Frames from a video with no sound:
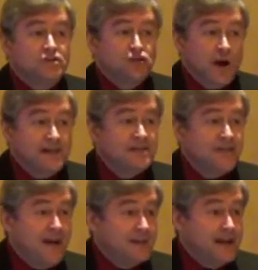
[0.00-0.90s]
trying to
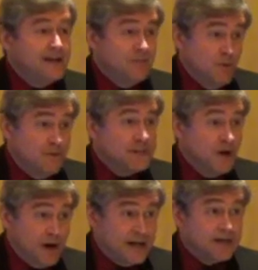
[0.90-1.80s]
validate a moving
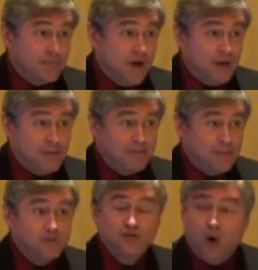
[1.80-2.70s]
target problem.
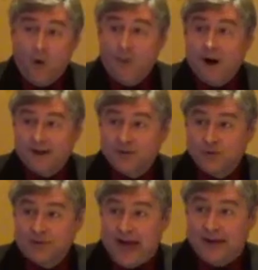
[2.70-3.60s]
You don't want to
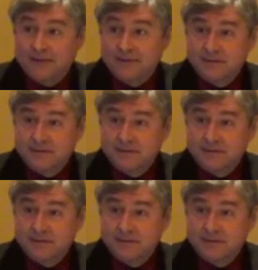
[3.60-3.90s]
do that.